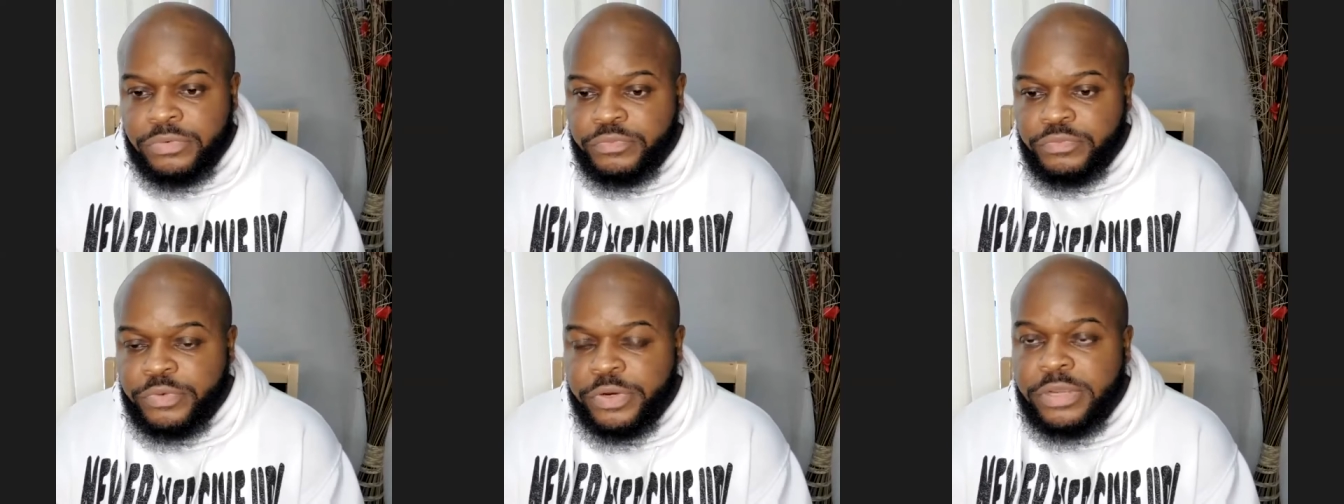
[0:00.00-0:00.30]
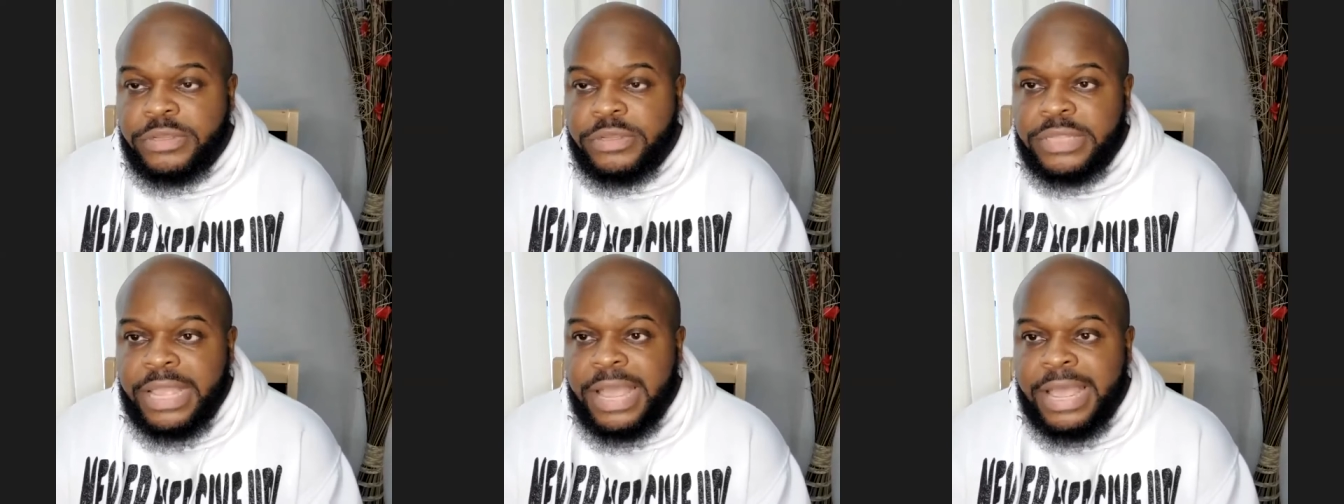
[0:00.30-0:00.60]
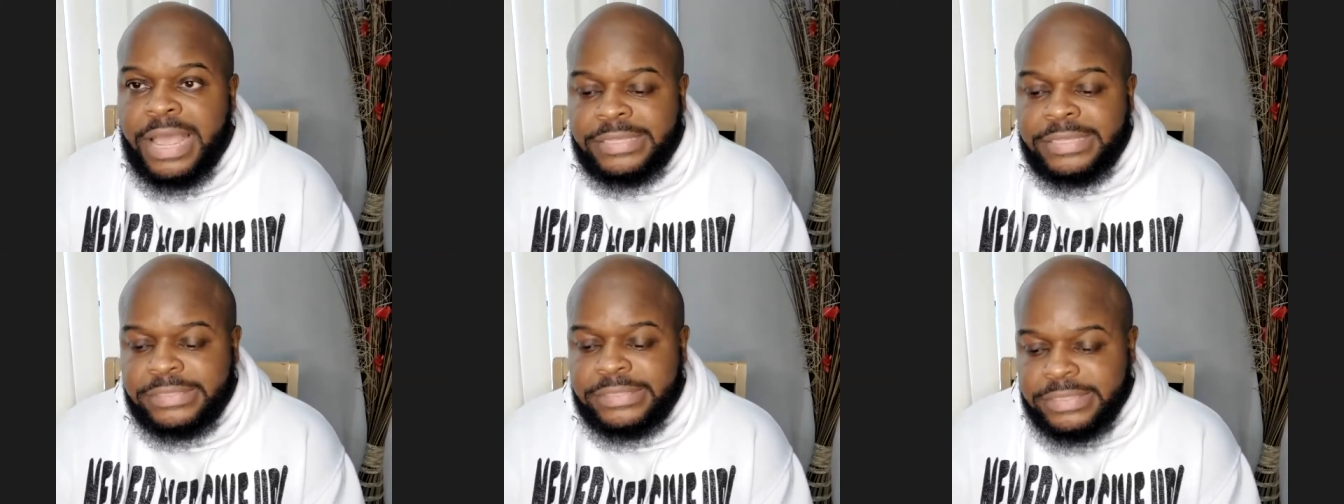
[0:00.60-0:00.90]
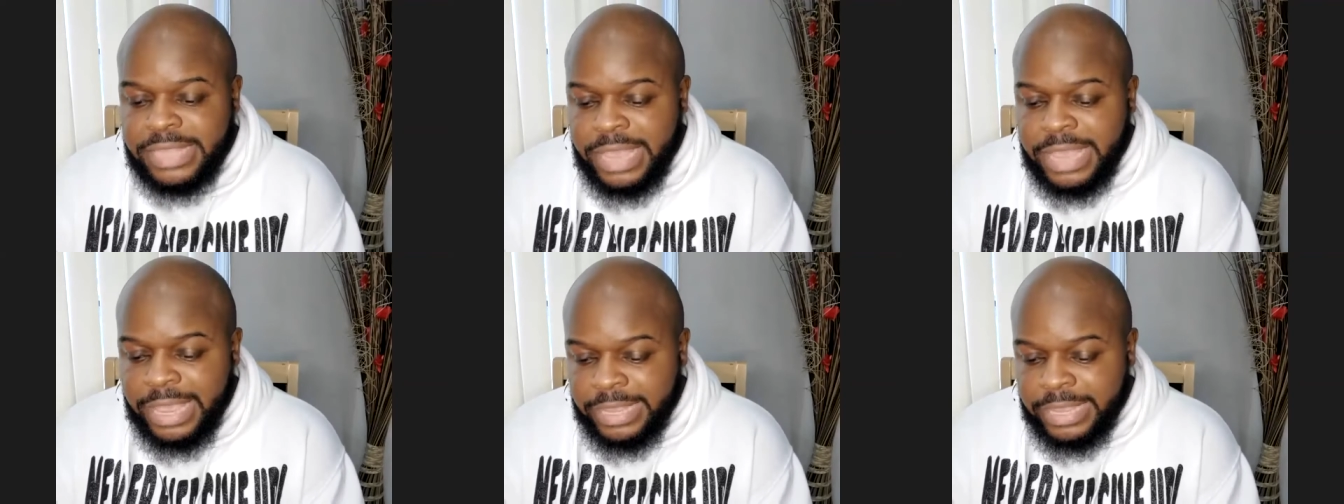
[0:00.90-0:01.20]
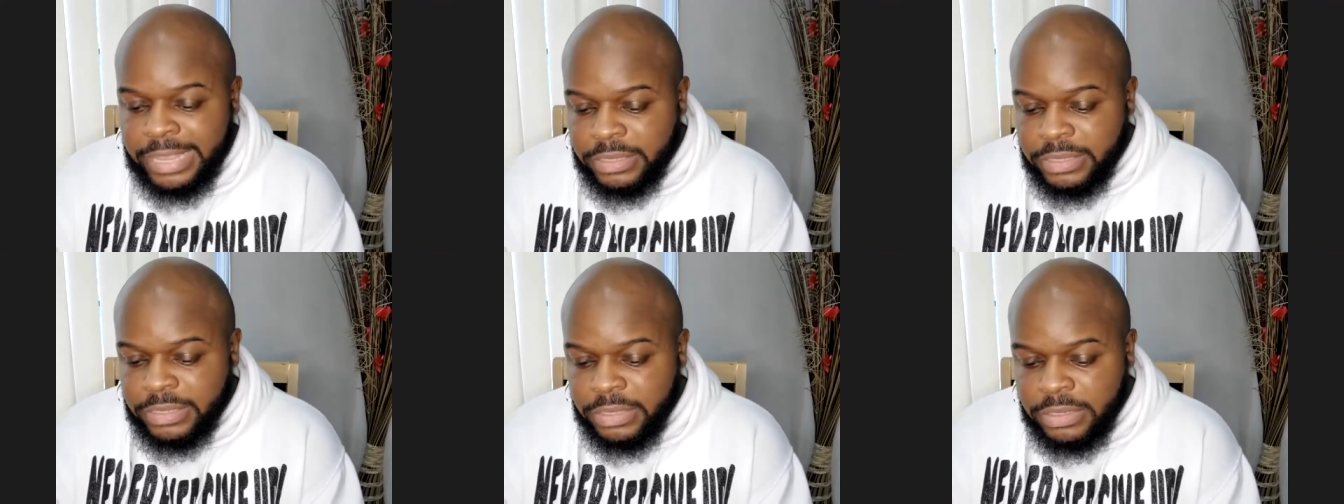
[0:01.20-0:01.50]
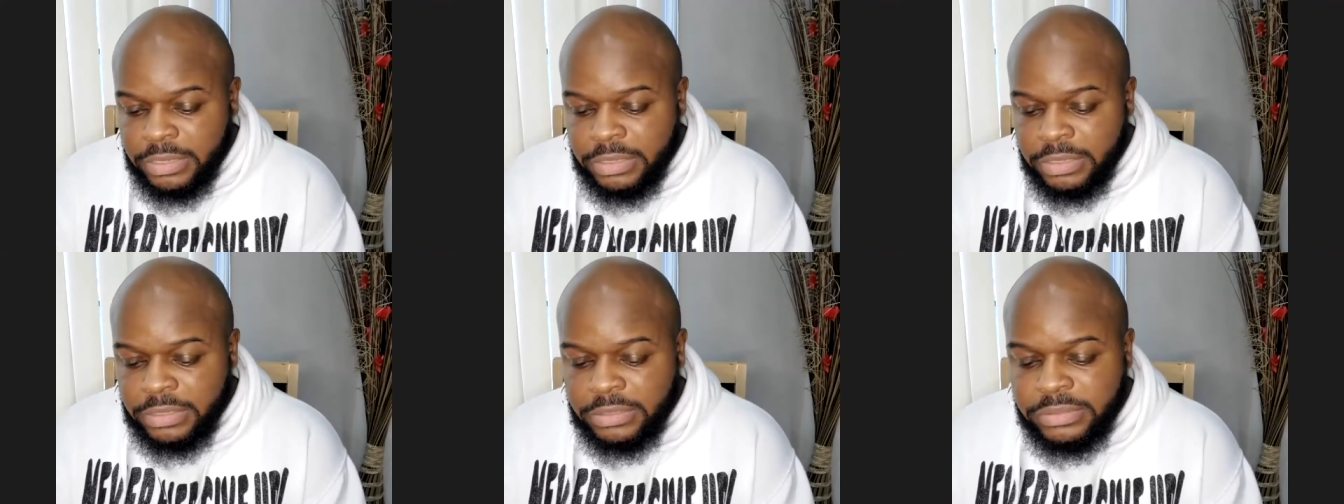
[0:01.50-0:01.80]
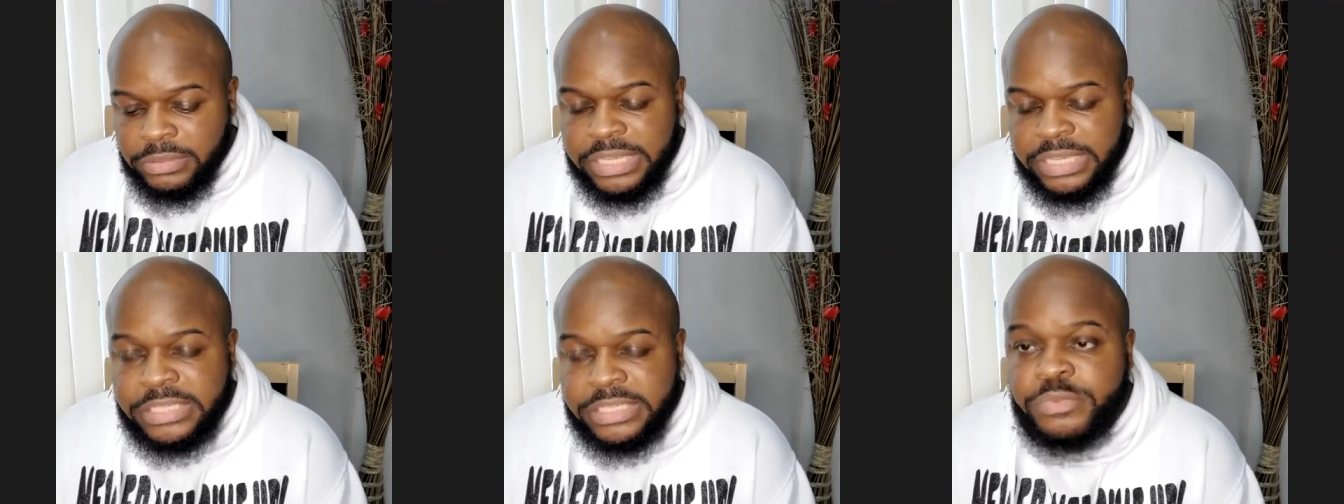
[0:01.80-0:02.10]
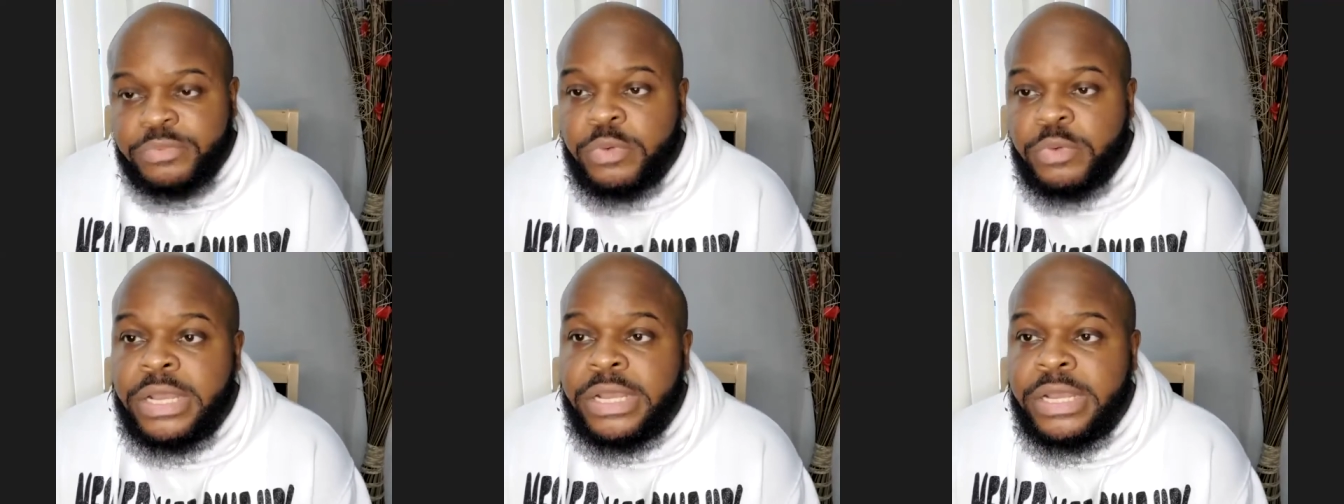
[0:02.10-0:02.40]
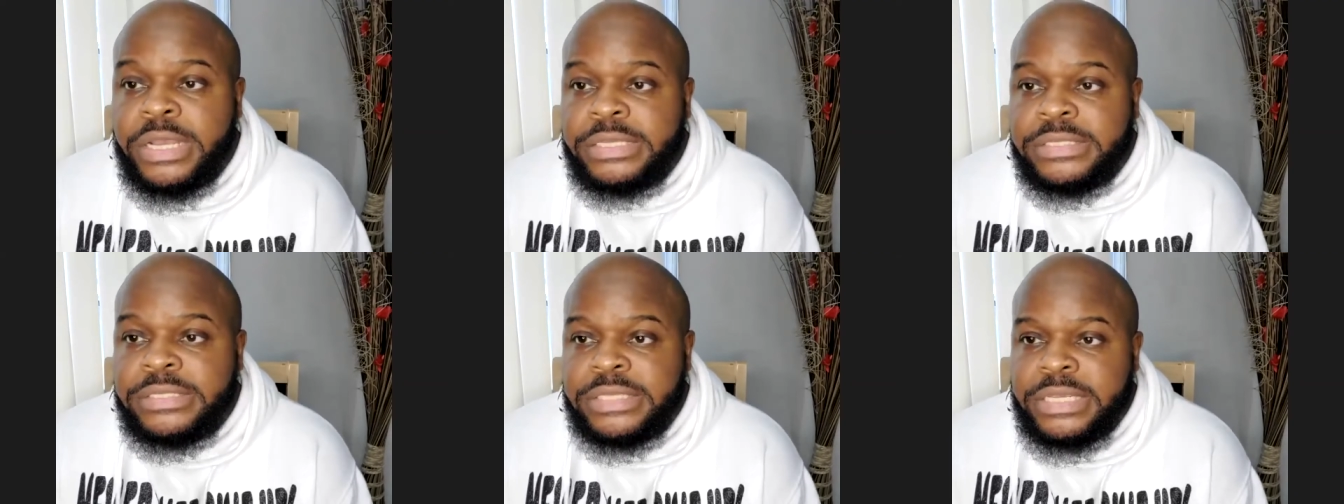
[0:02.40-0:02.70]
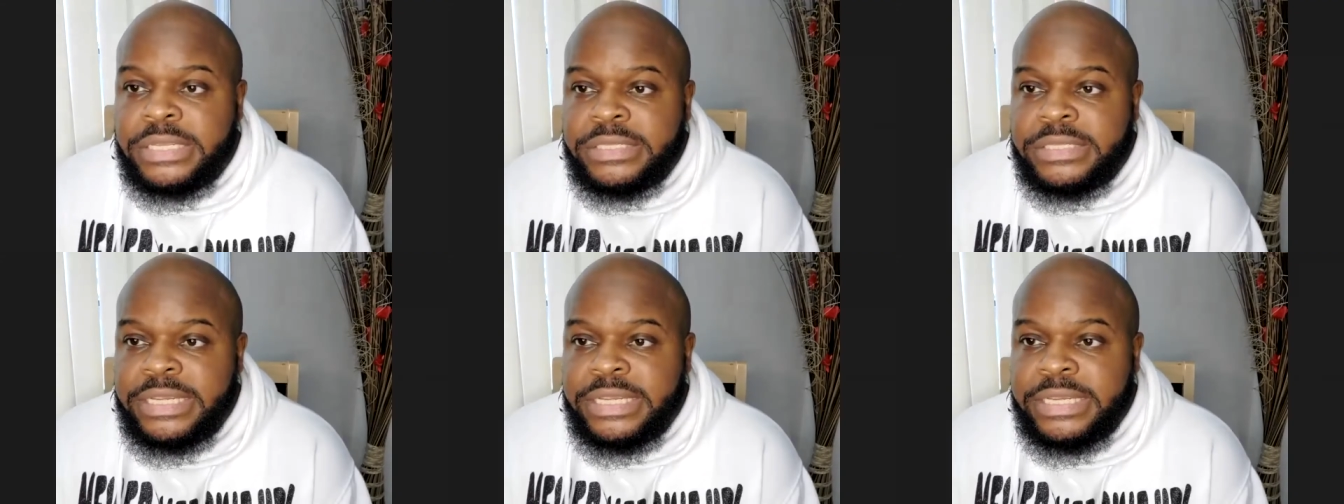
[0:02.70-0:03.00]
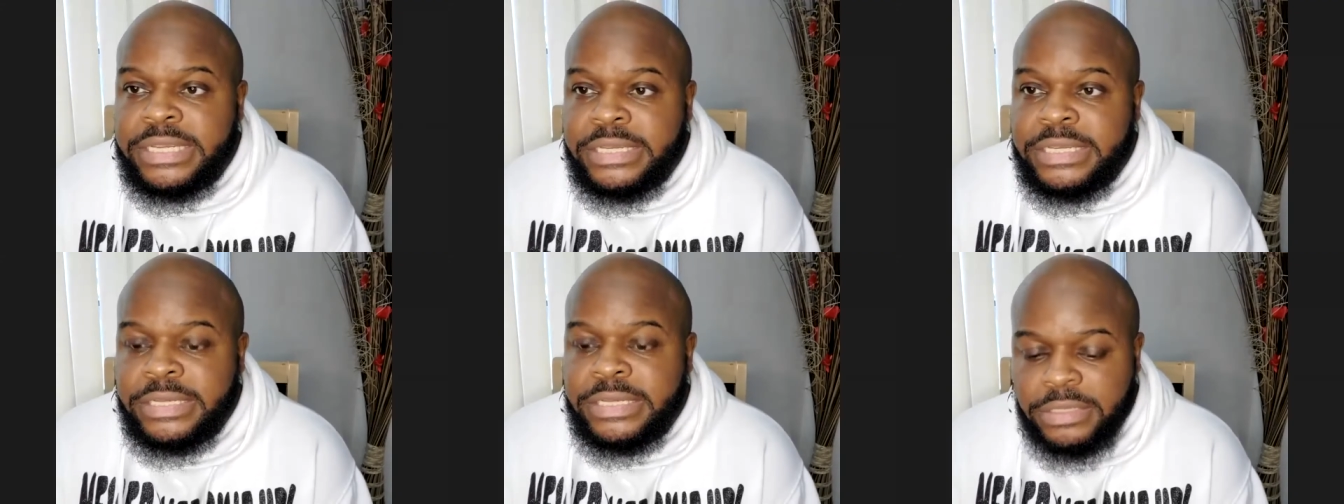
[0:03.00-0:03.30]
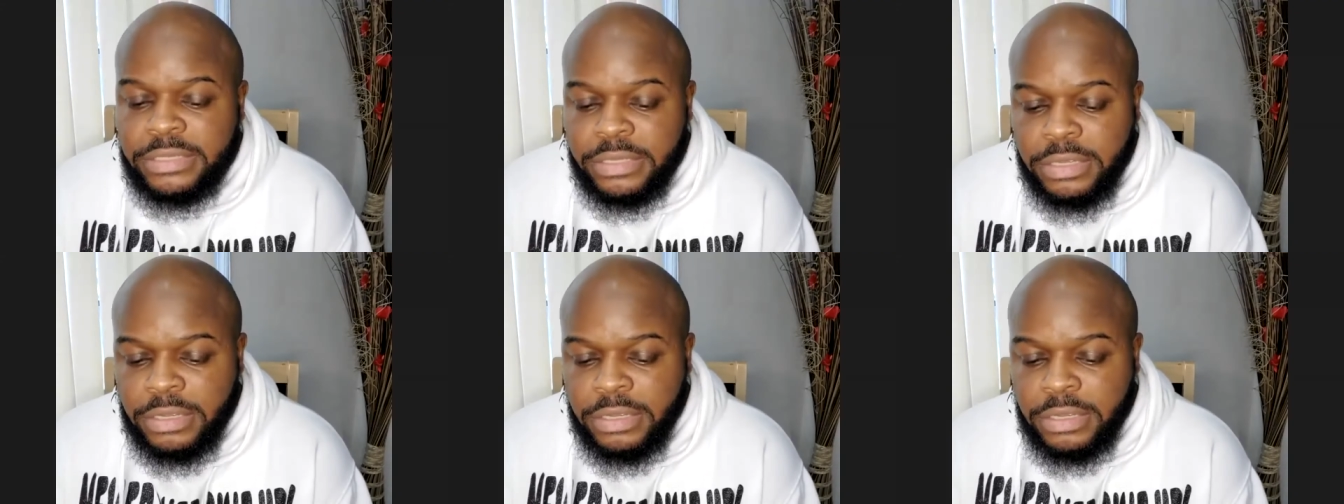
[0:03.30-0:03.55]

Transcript: realize that this was indeed